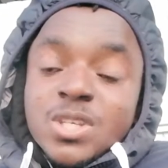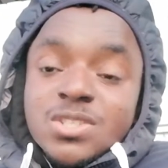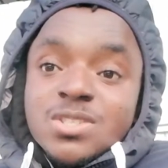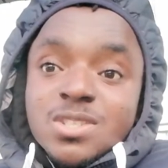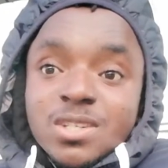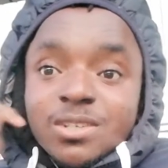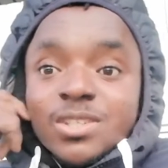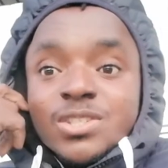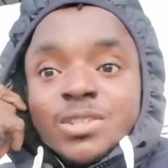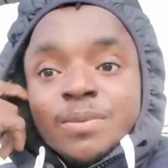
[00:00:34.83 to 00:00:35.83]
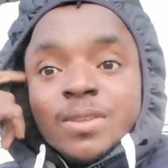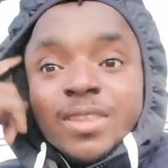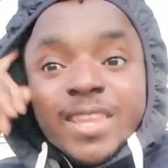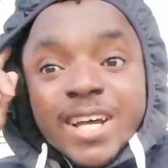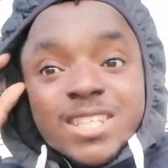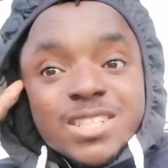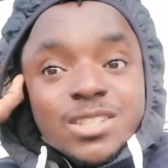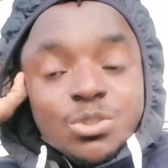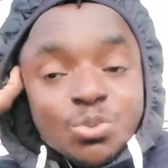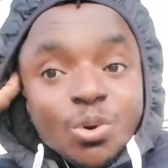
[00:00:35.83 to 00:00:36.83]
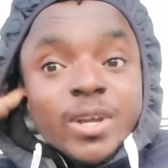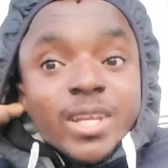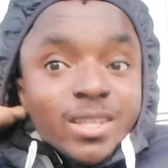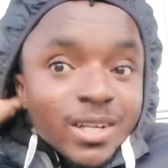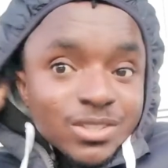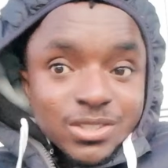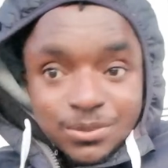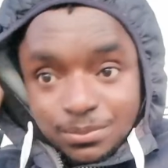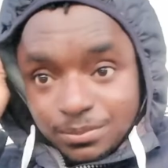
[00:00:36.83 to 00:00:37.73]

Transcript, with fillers: in secret that your haters